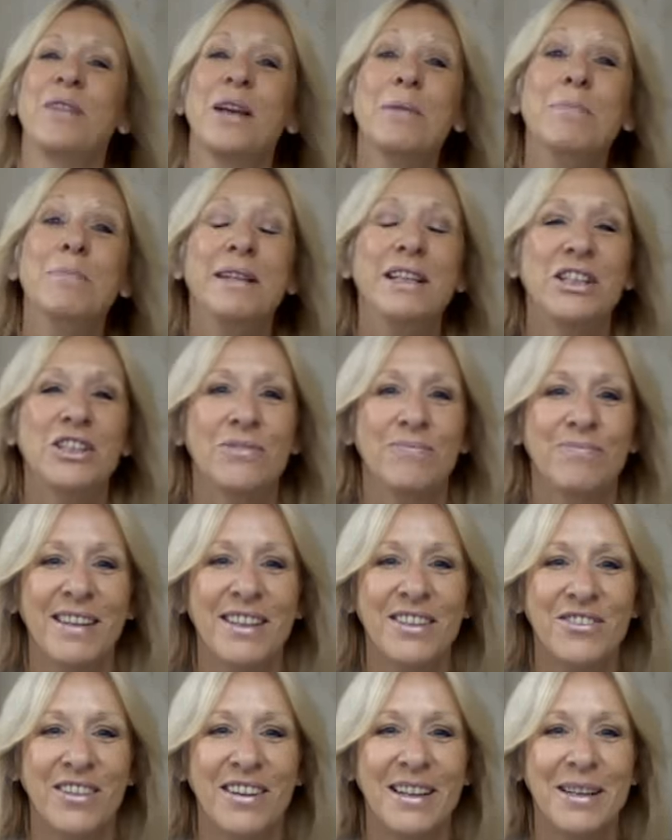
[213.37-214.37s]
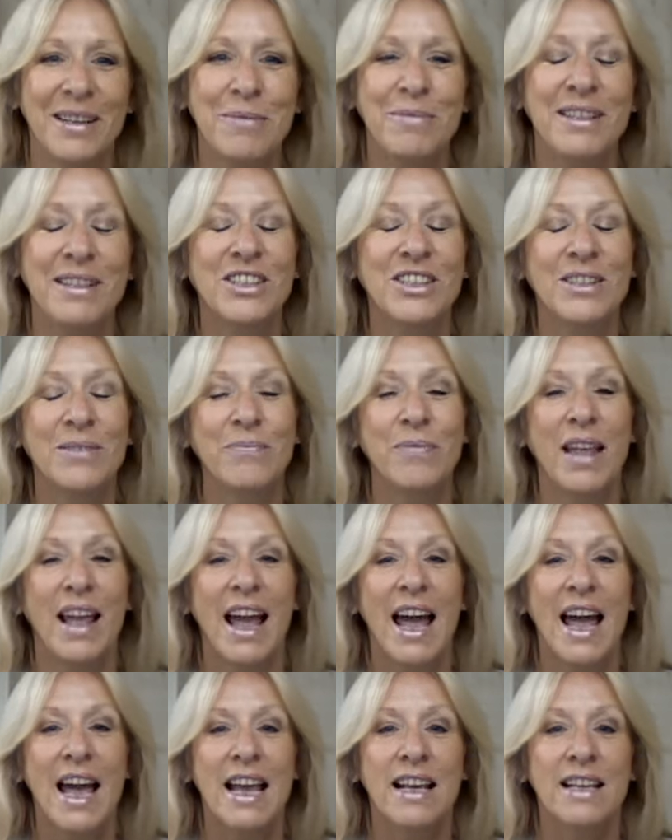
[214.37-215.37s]
Completion, that's right, completion.
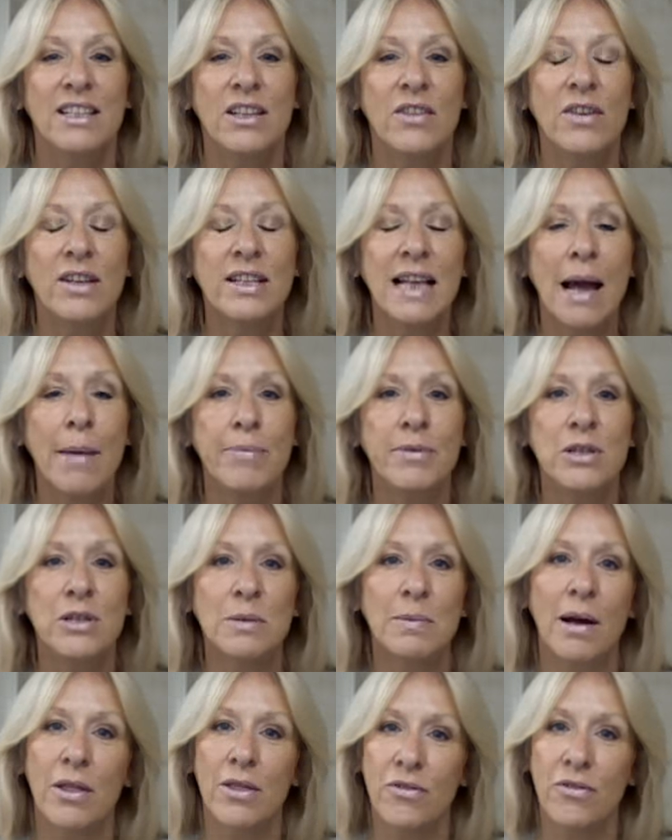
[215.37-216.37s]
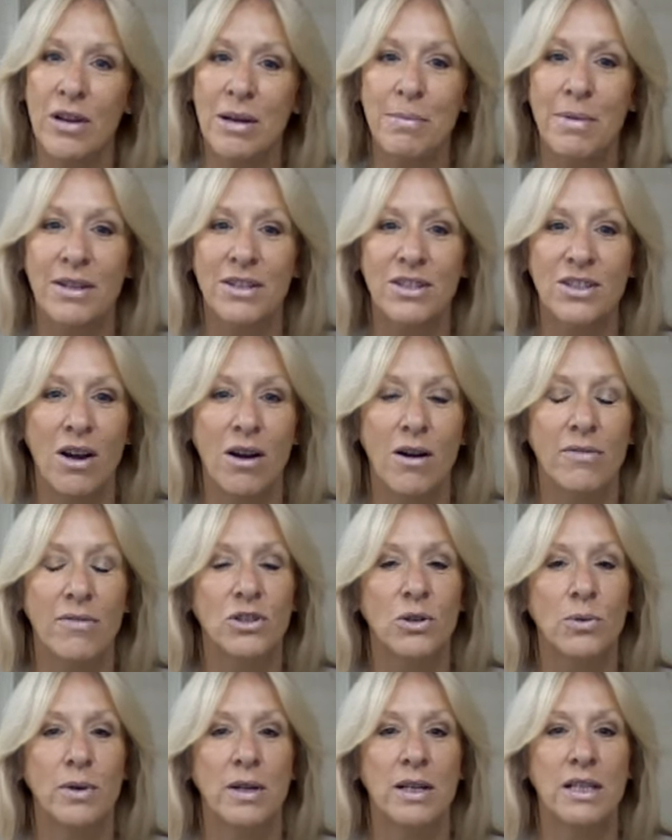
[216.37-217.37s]
So this happens about 3 months
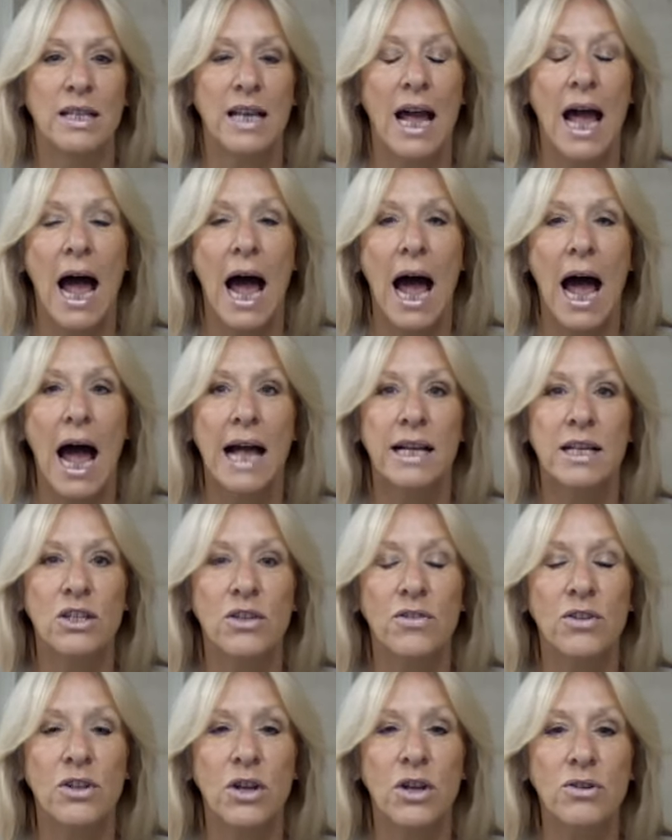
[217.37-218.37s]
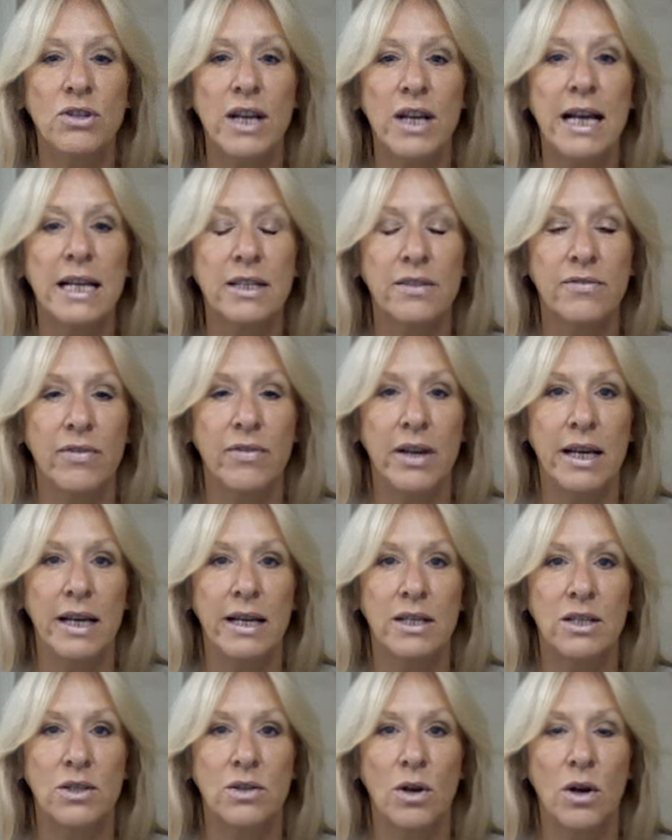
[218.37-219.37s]
afterwards, and the notaire's
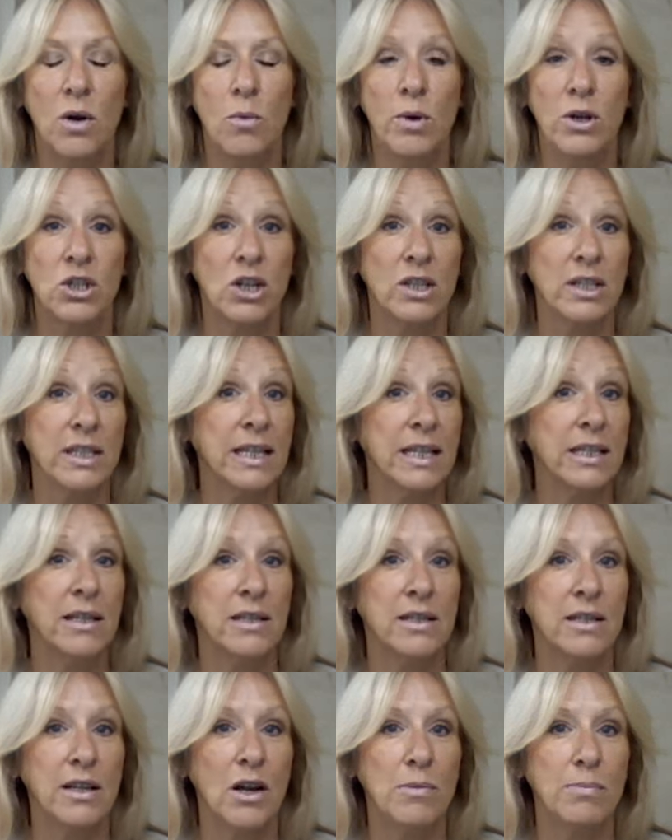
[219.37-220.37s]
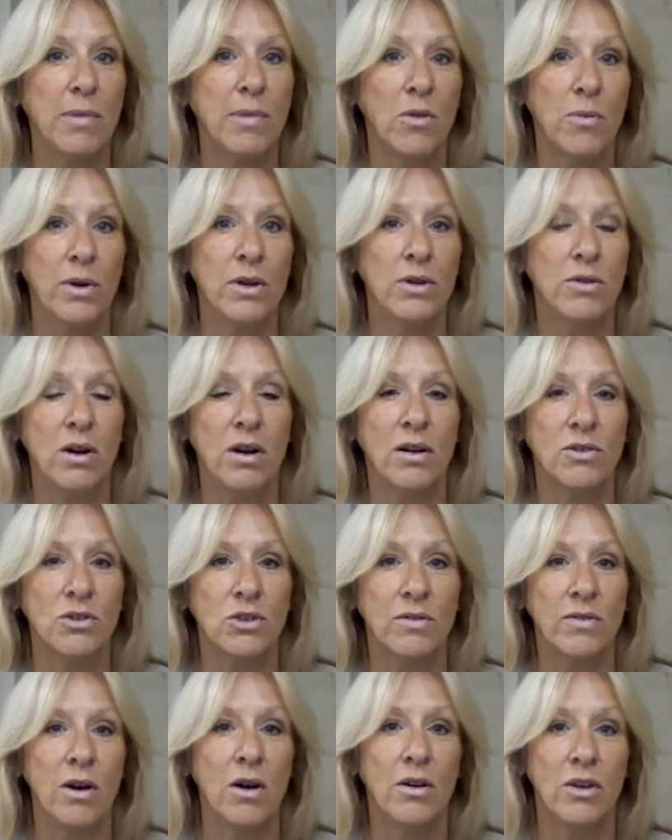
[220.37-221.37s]
fees, which are set in stone by the way, you can't
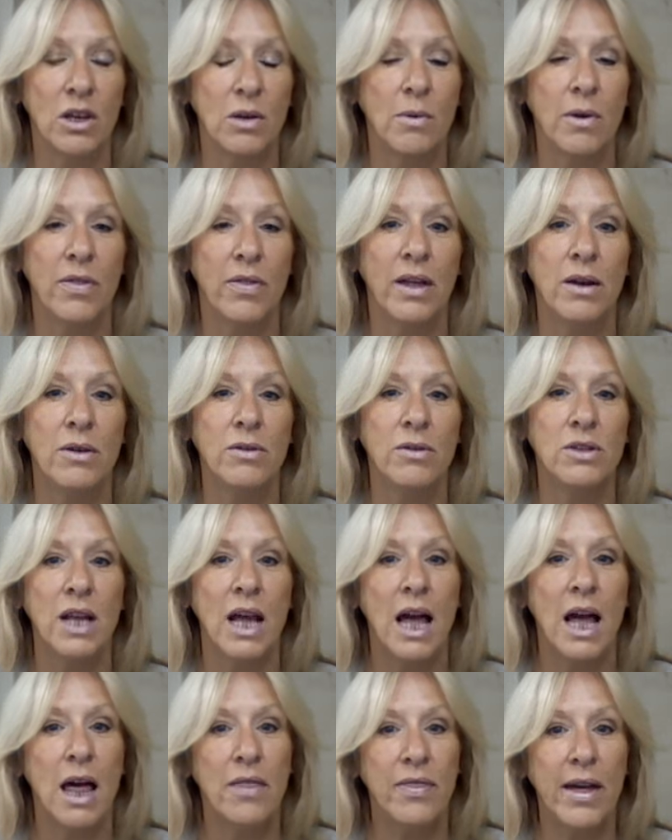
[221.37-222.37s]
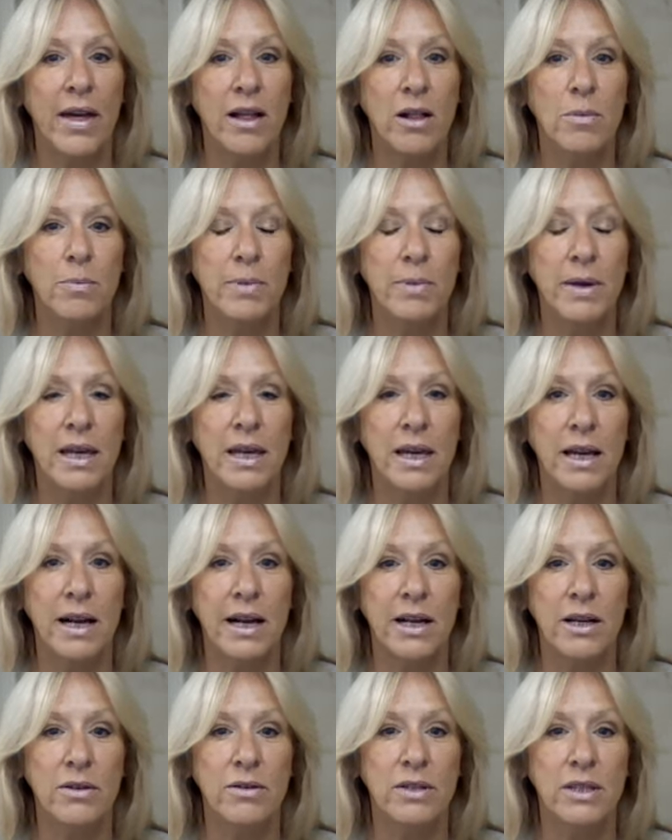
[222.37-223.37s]
argue with those, they'll be
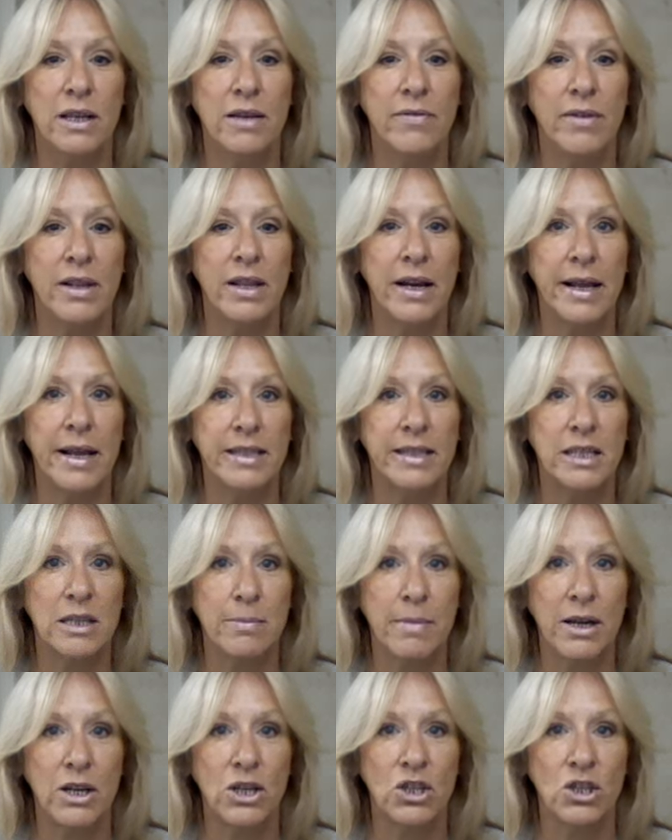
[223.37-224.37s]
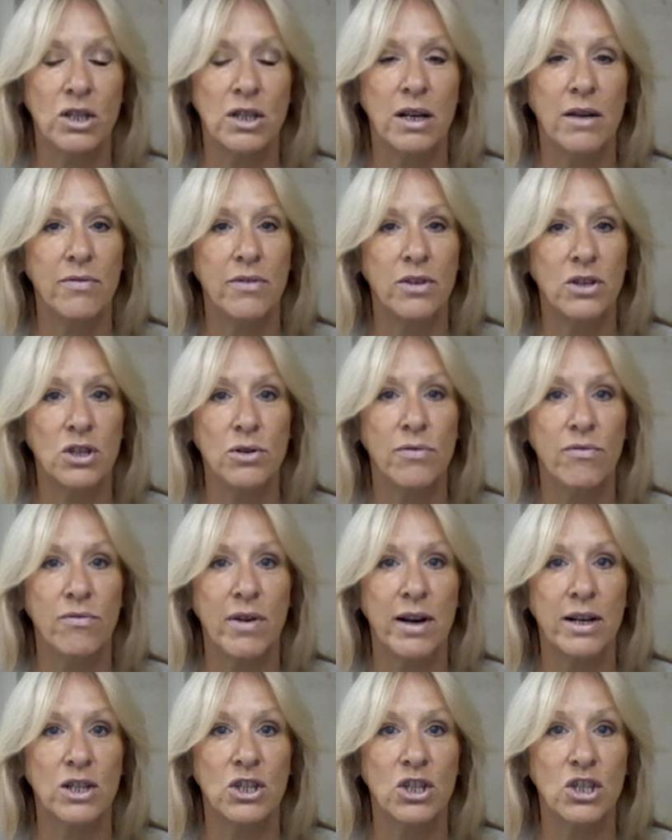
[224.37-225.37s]
inclusive in an estimation of the 2
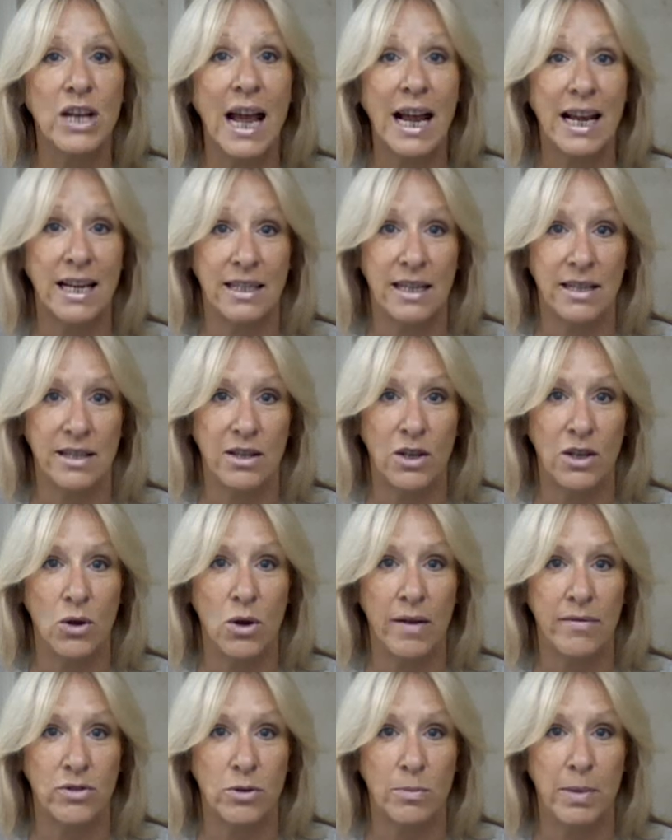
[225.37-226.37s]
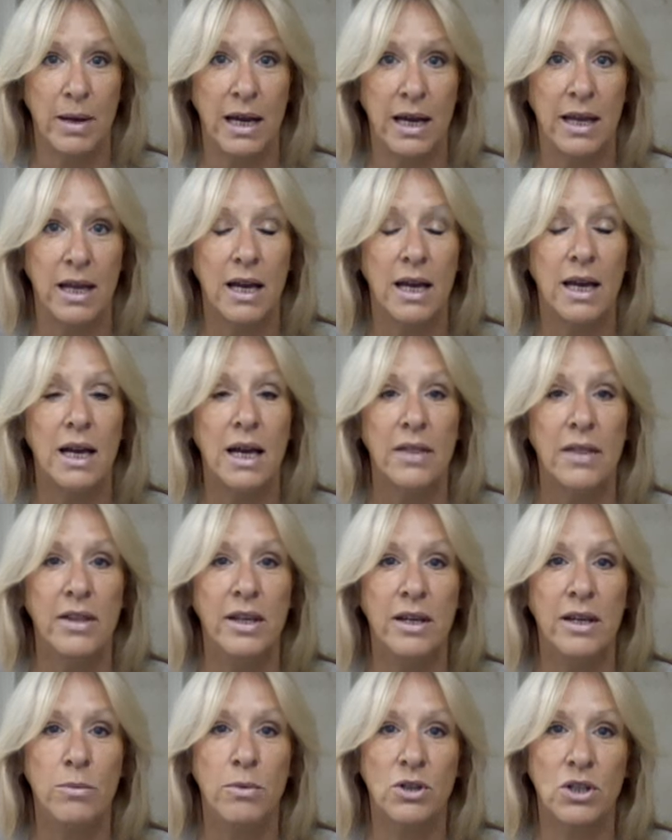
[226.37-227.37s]
French taxes that you have to pay,
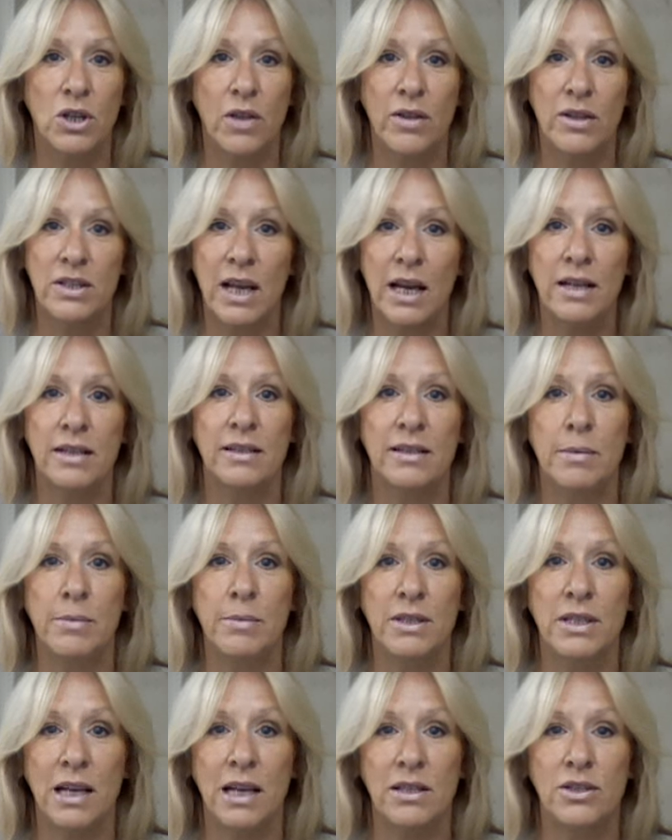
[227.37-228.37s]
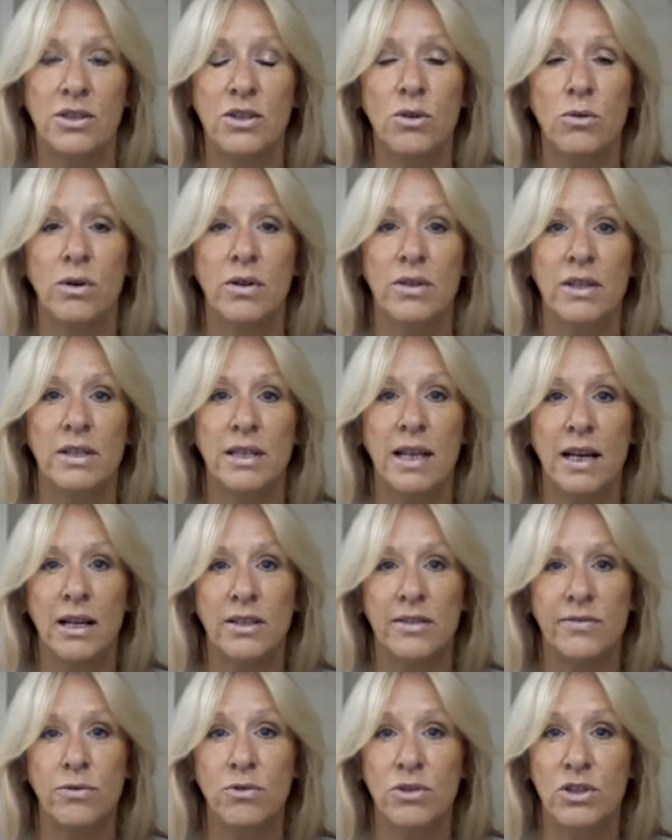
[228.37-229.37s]
which are the taxe d'habitation and the
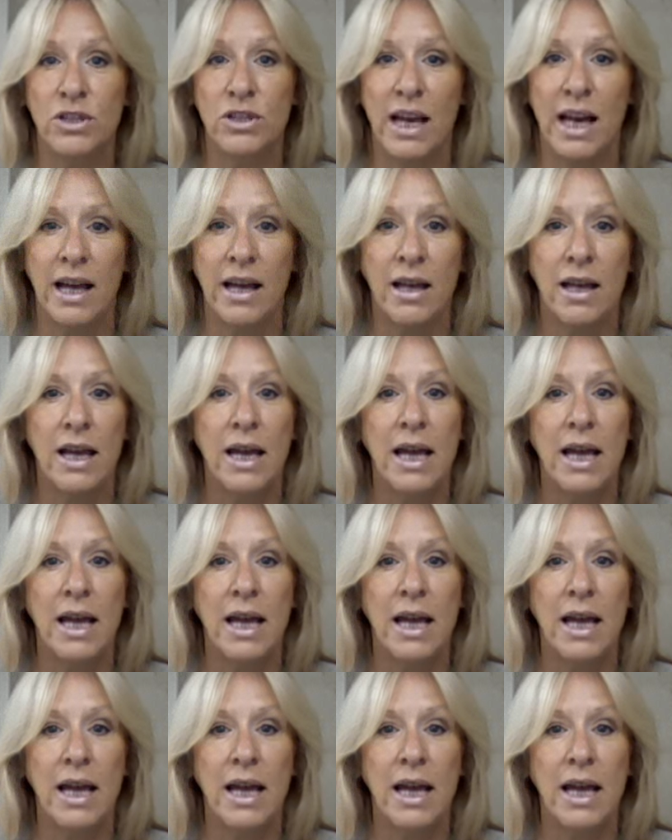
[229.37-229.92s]
taxe foncière.